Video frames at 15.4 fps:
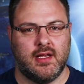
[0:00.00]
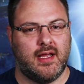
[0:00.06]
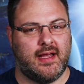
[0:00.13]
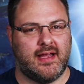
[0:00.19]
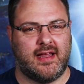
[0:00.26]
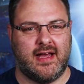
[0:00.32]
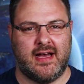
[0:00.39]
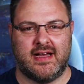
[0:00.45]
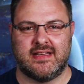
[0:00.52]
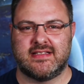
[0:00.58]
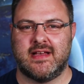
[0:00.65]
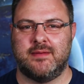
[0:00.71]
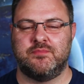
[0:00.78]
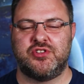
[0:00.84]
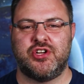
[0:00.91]
Hey guys,
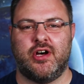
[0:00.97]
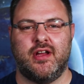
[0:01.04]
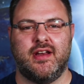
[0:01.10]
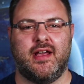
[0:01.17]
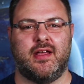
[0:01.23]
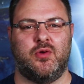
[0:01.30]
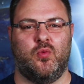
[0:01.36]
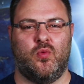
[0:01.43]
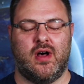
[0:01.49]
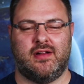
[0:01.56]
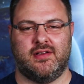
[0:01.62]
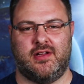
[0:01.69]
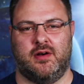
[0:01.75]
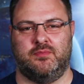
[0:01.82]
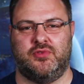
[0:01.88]
I'm John and
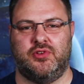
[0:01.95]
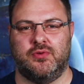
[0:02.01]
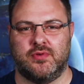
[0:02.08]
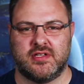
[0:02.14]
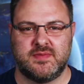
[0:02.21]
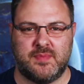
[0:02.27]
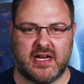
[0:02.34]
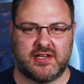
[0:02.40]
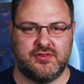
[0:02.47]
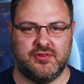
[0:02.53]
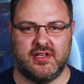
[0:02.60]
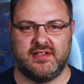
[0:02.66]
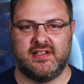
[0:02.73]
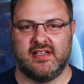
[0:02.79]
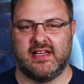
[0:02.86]
welcome to Respect Your
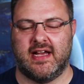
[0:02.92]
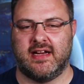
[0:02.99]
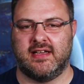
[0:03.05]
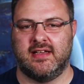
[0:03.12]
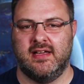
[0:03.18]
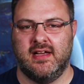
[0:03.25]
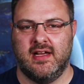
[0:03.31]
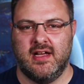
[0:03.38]
Intellect.